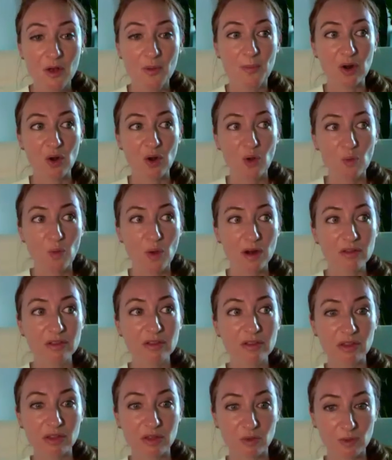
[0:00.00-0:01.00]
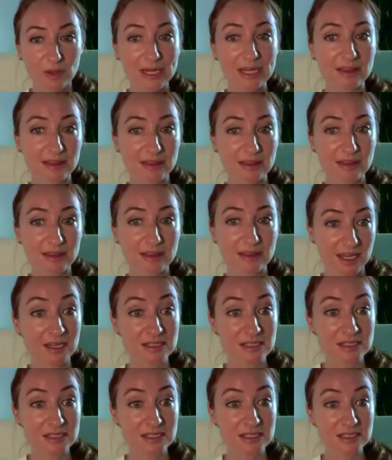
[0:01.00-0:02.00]
But what are the 3
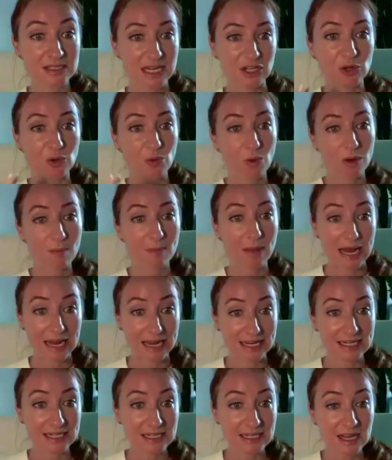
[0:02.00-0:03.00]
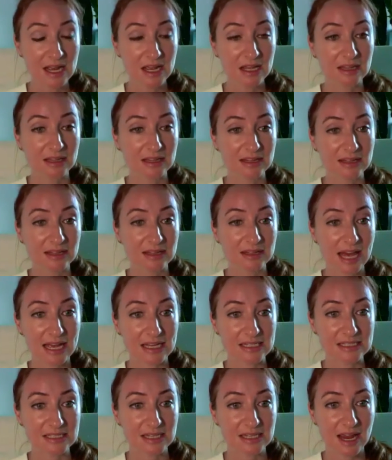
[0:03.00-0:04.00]
things in your mind
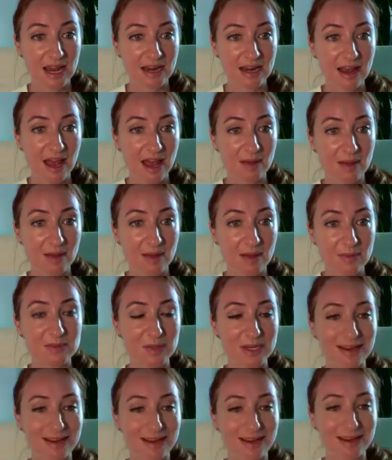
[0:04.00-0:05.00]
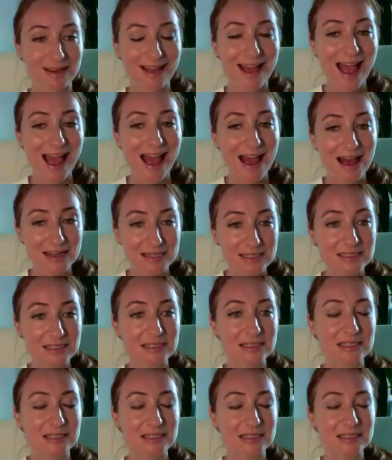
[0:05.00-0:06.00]
that an MSP has
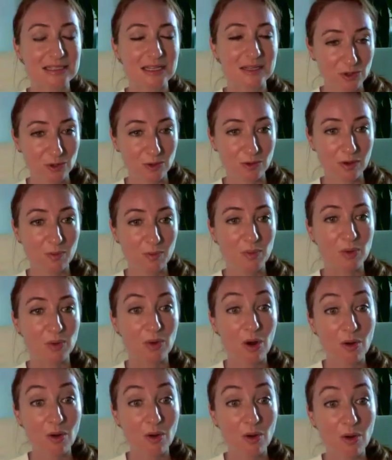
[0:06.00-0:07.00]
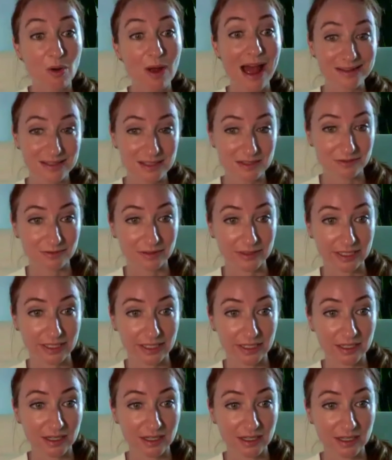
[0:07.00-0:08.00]
to do
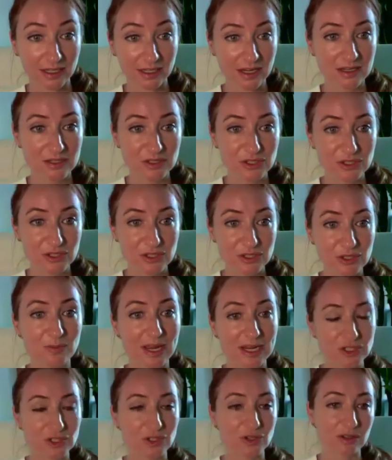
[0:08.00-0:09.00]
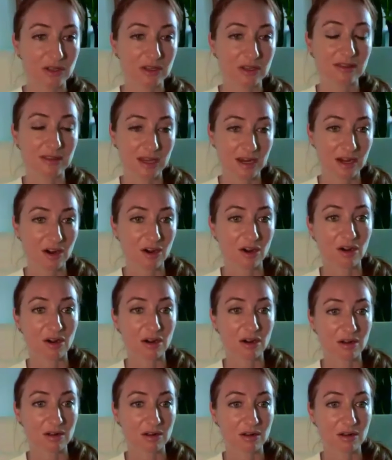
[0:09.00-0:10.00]
proactively to make sure that
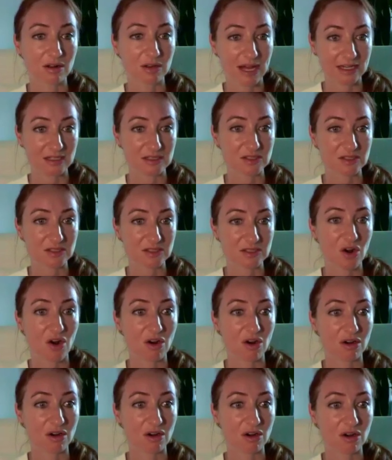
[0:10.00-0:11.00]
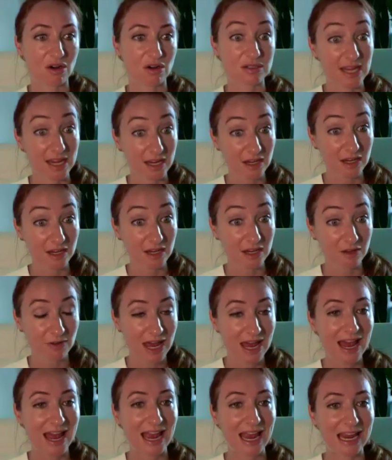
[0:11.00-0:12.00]
their clients are safe
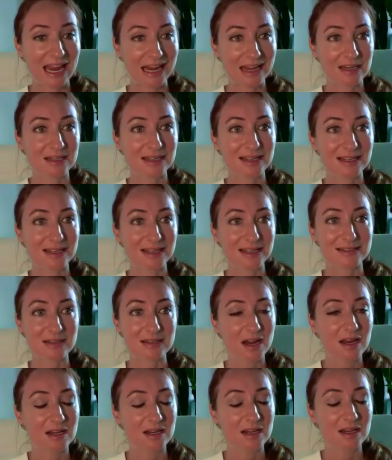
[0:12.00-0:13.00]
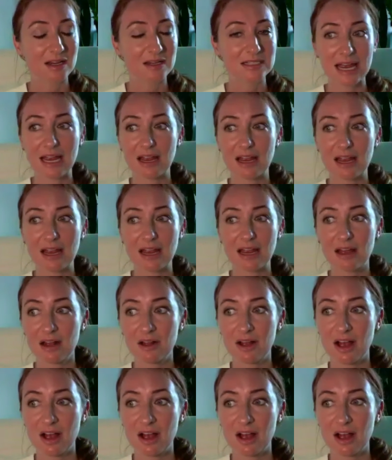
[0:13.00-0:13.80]
and it's not going to take